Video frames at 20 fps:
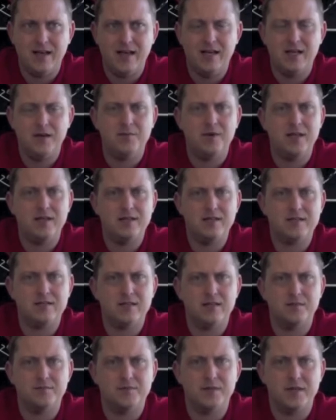anybody does
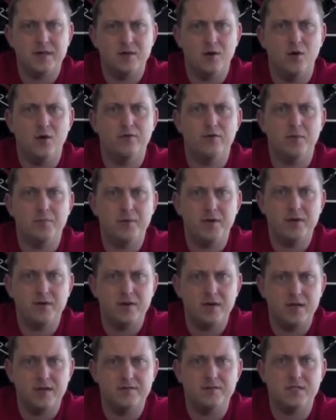something over a
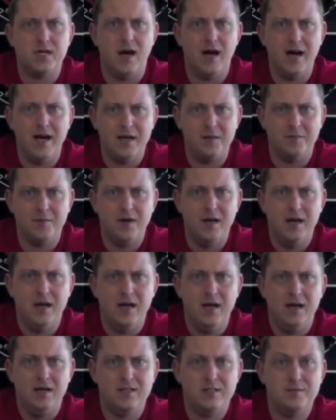period of time,
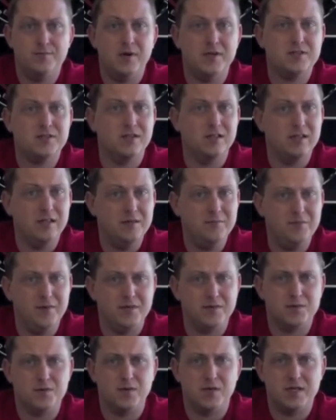especially
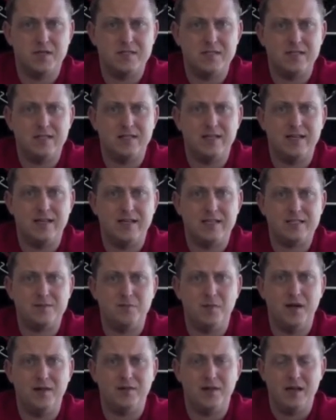Olympians we're going to see in the
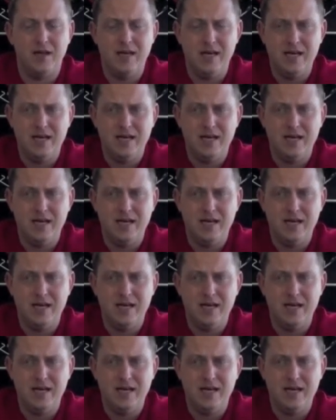next month.